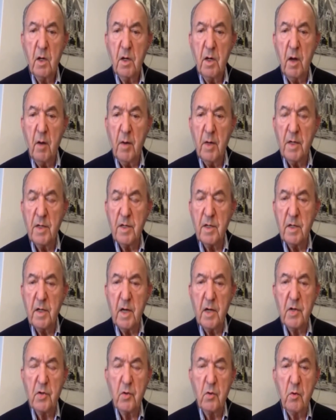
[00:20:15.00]
No
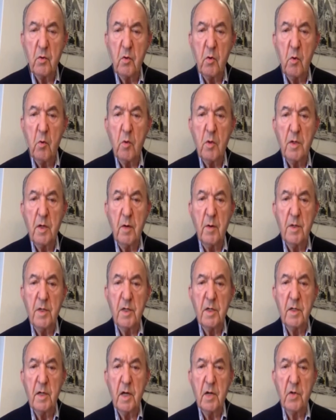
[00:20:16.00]
international court, no
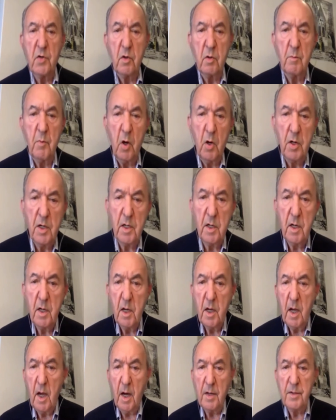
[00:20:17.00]
international body
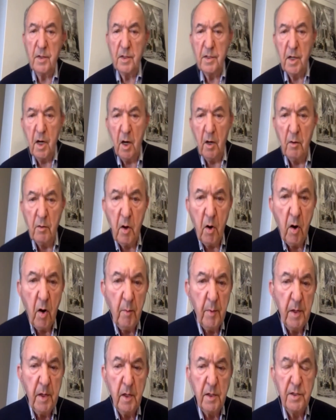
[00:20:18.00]
has its own
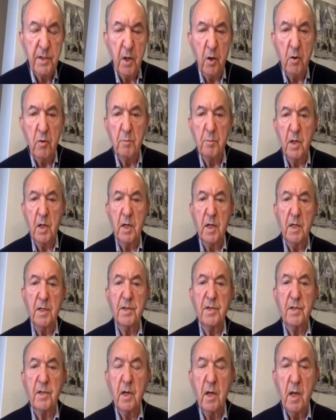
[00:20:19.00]
army, its own
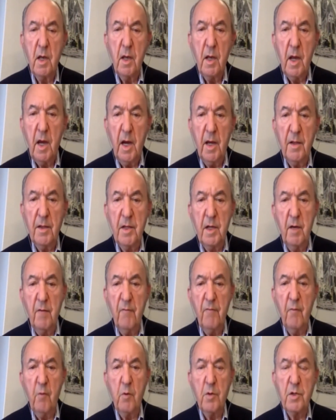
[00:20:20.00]
police, and
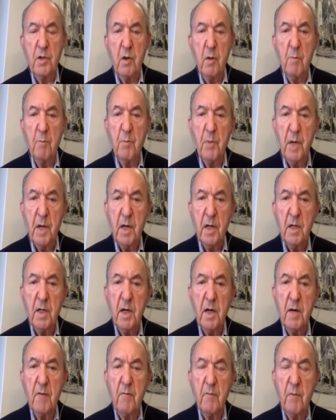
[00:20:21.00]
therefore it's
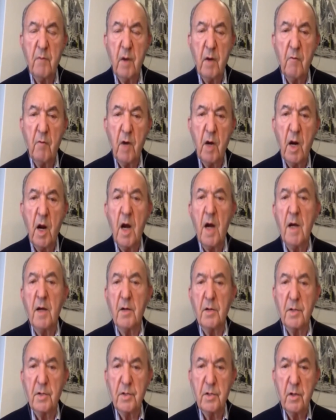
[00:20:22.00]
completely
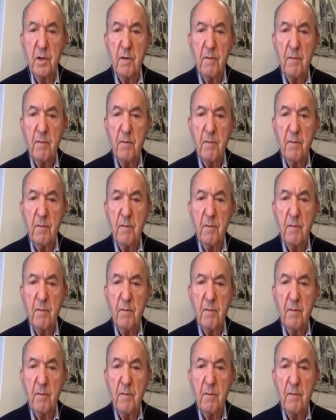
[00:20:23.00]
reliant